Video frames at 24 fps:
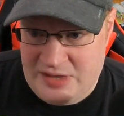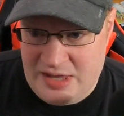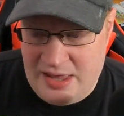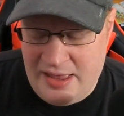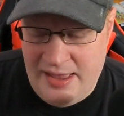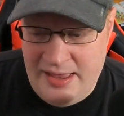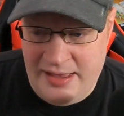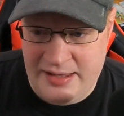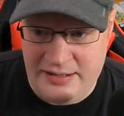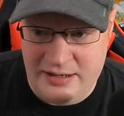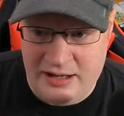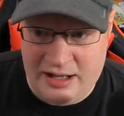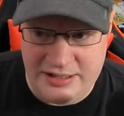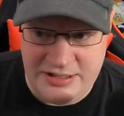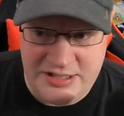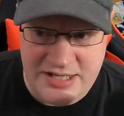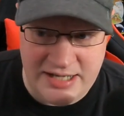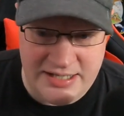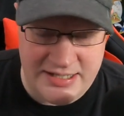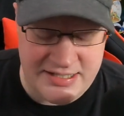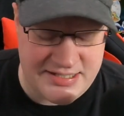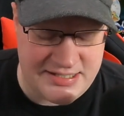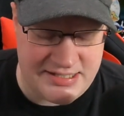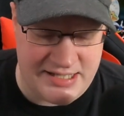And I tend
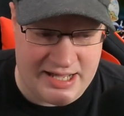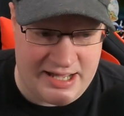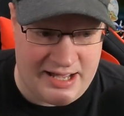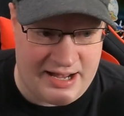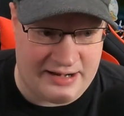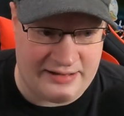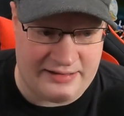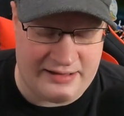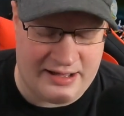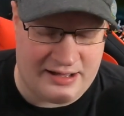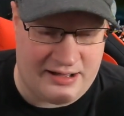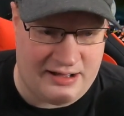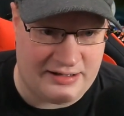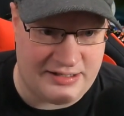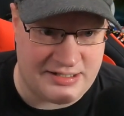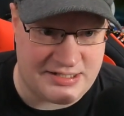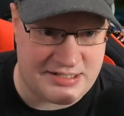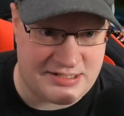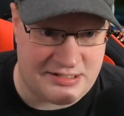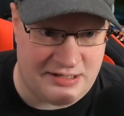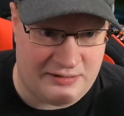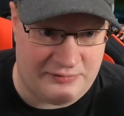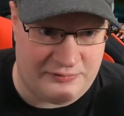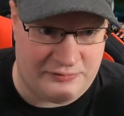to stay out of that kind of
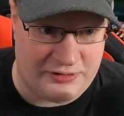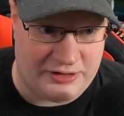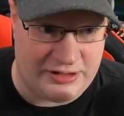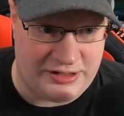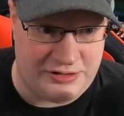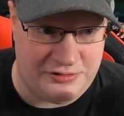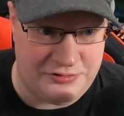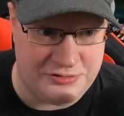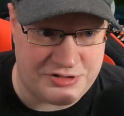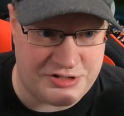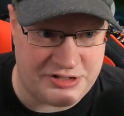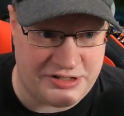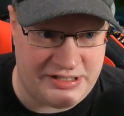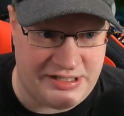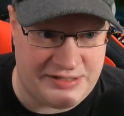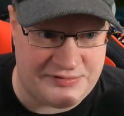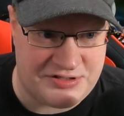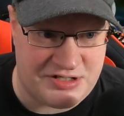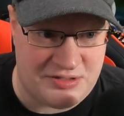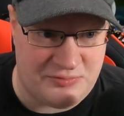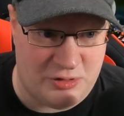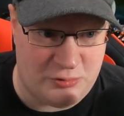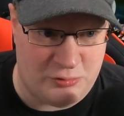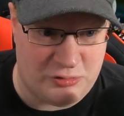stuff. Like, usually if
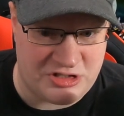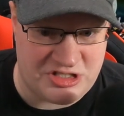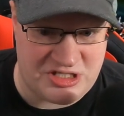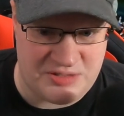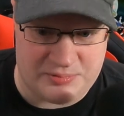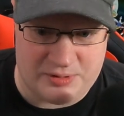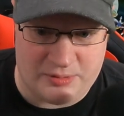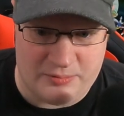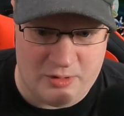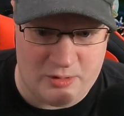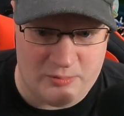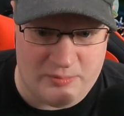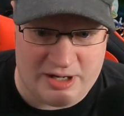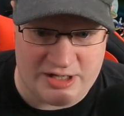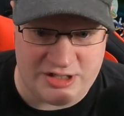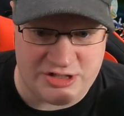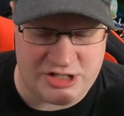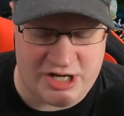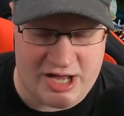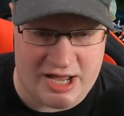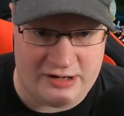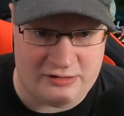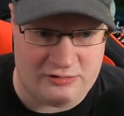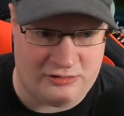someone wants to promote my
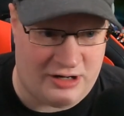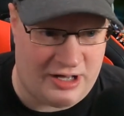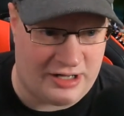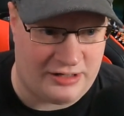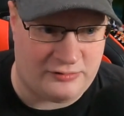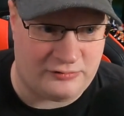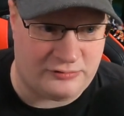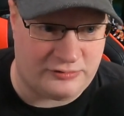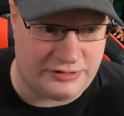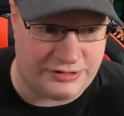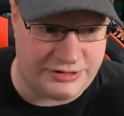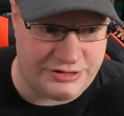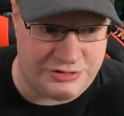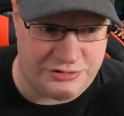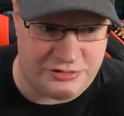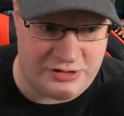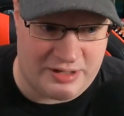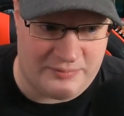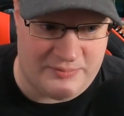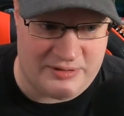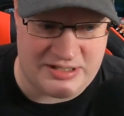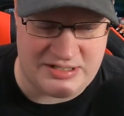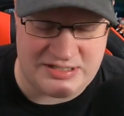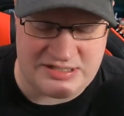channel, I don't really do that
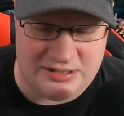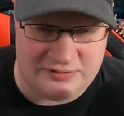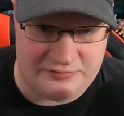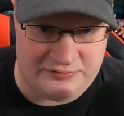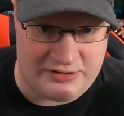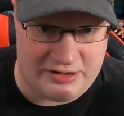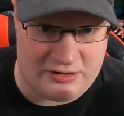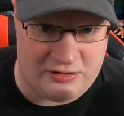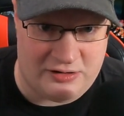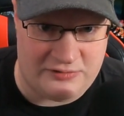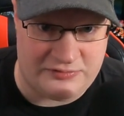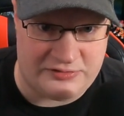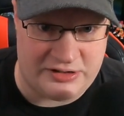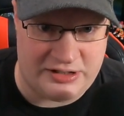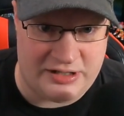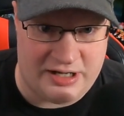myself that often.